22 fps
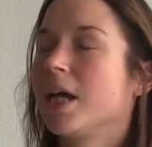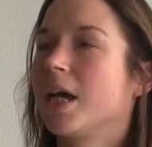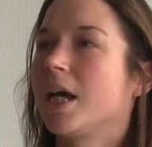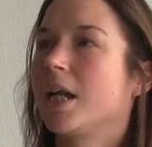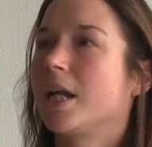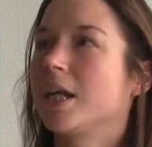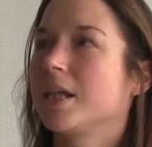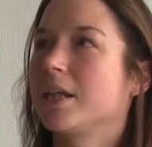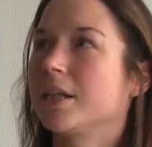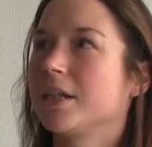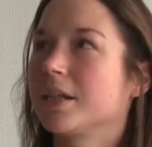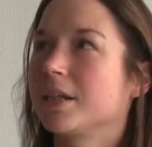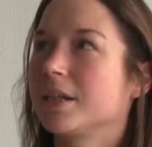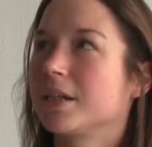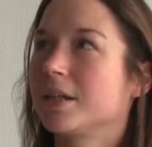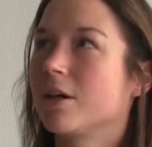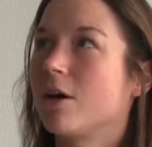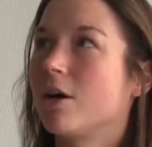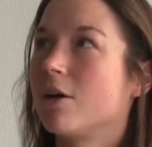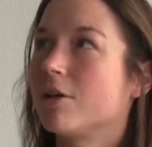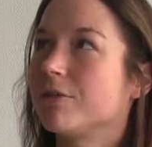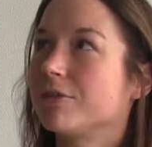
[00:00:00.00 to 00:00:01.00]
And I
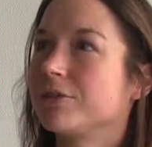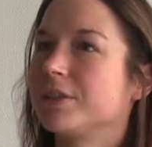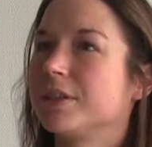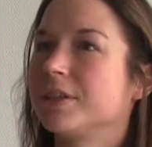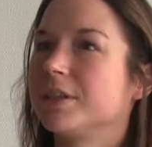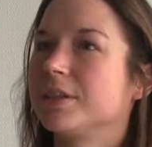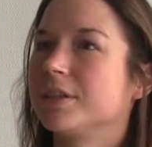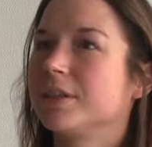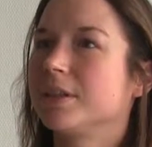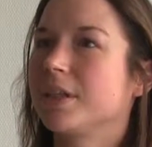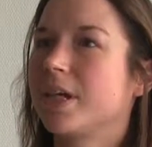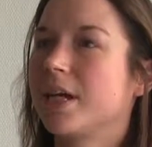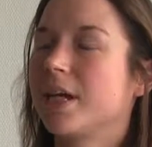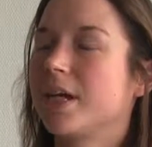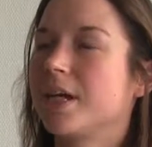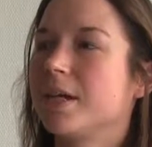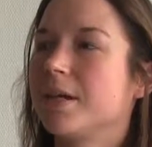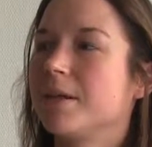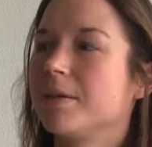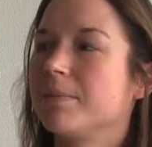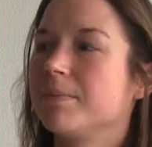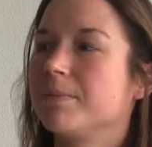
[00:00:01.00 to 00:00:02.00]
think often
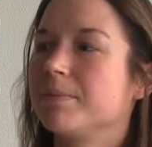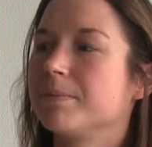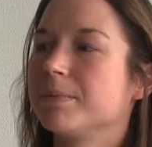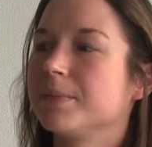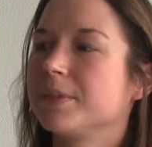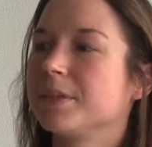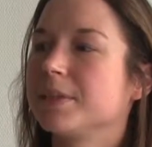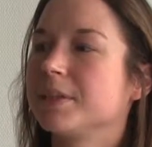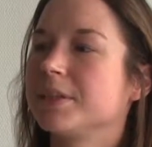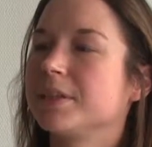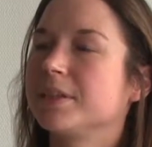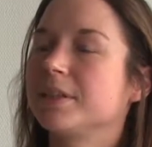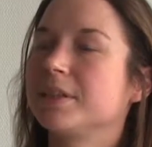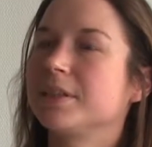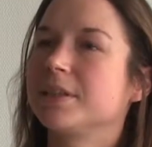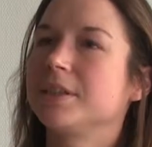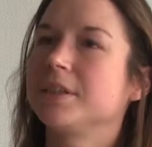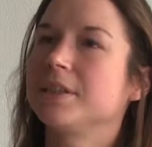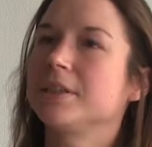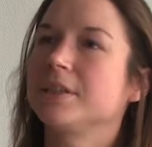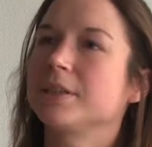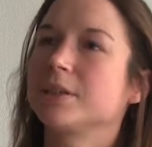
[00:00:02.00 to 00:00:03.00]
cities are
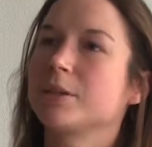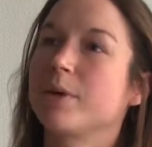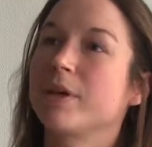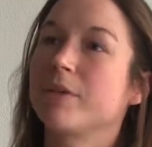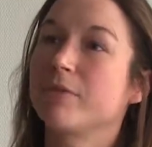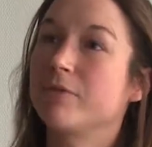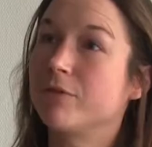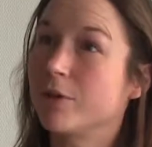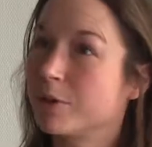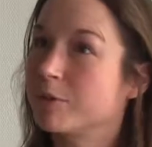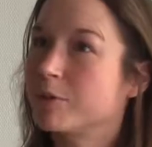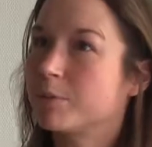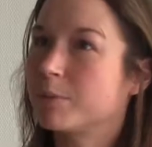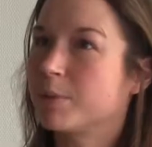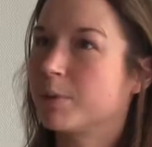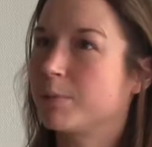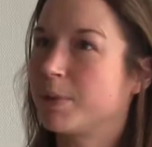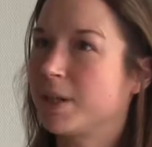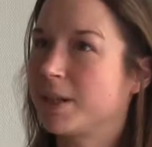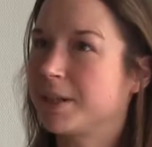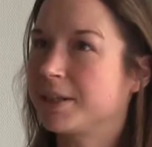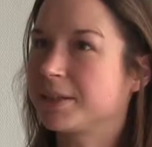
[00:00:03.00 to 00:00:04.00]
seen as quite vulnerable
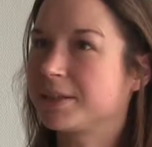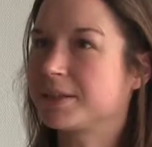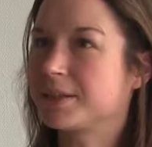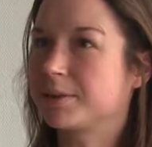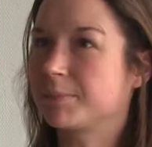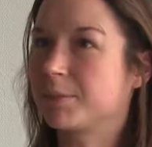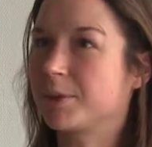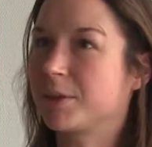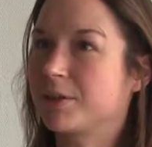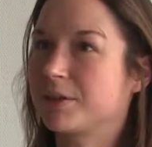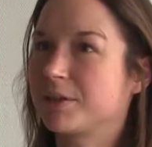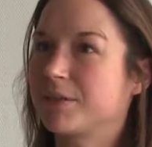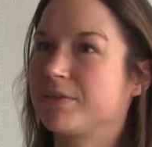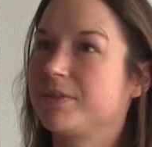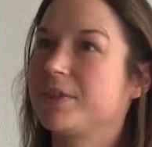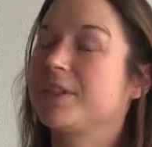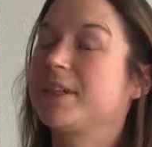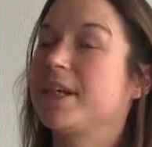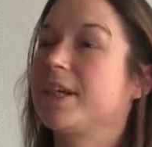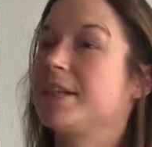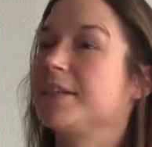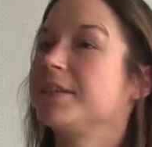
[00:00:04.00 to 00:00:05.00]
places because of the
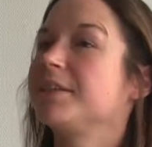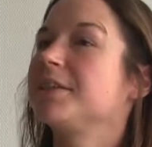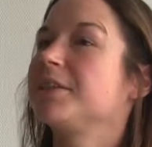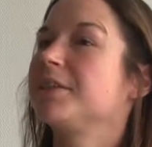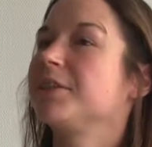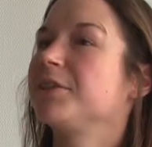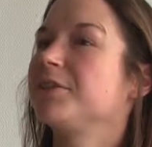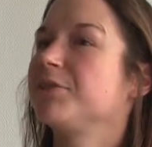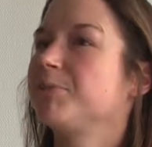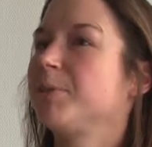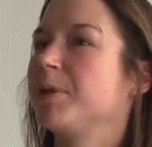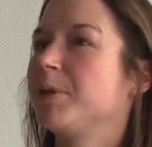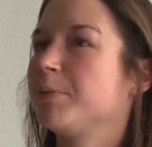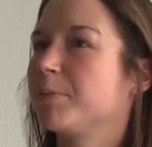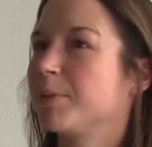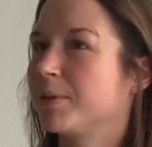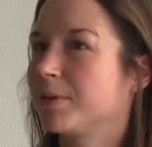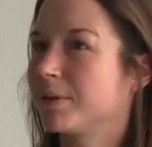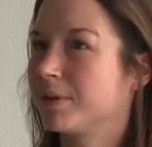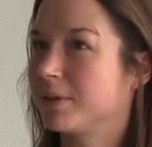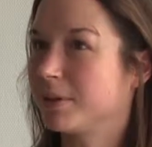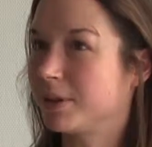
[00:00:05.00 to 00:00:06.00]
density of
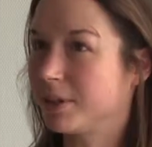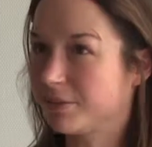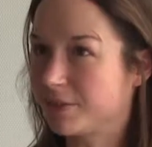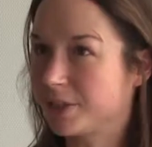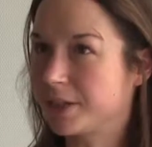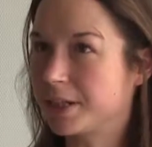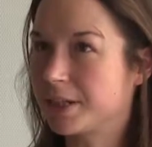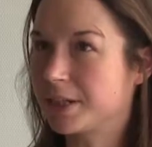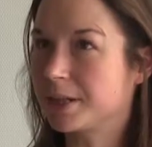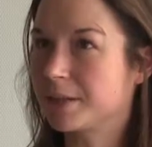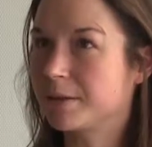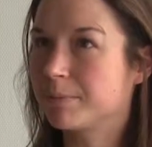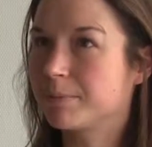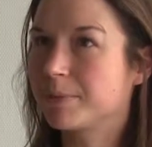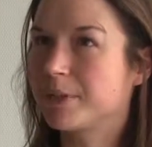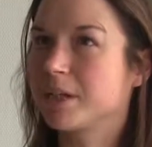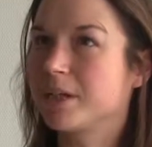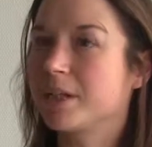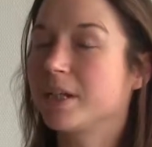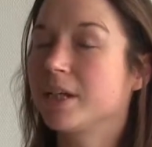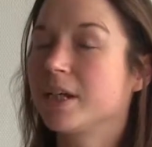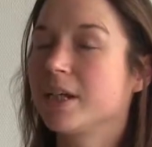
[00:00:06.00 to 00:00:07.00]
people living in them,
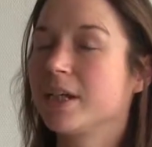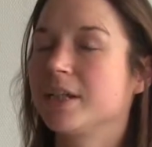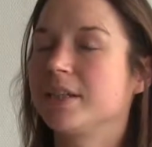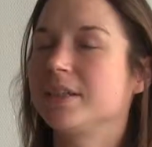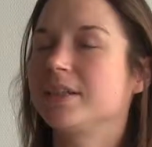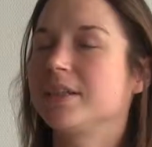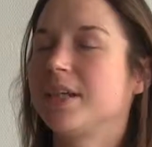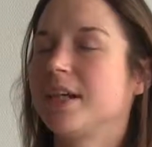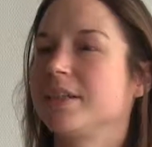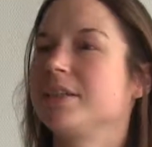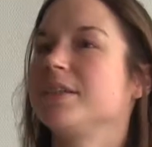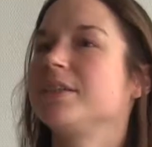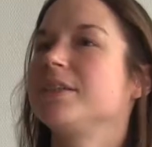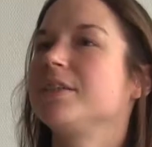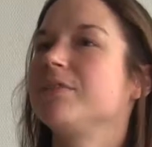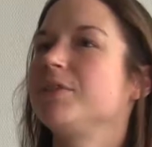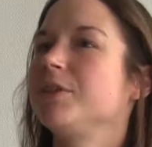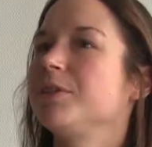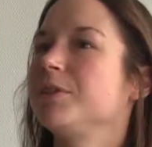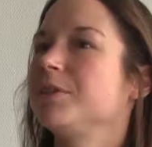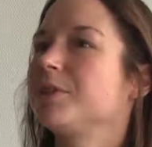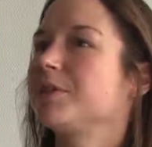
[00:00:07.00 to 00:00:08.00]
the
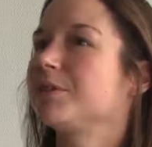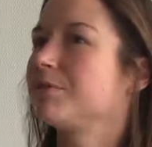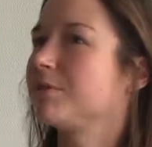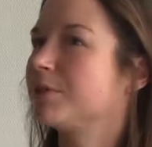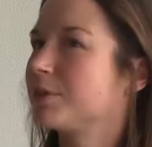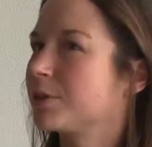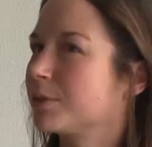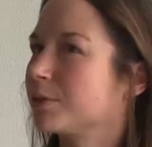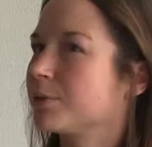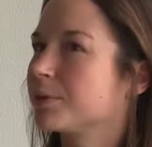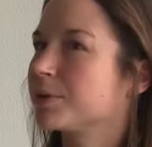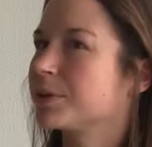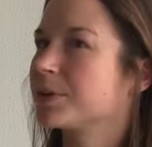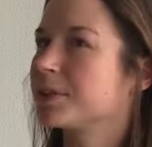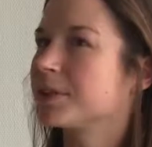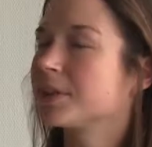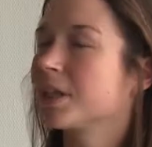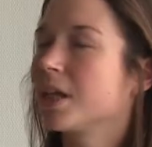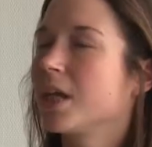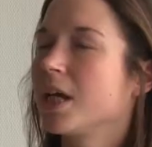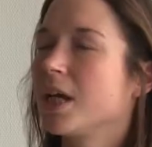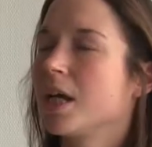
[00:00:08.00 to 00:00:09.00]
intensive use of resources.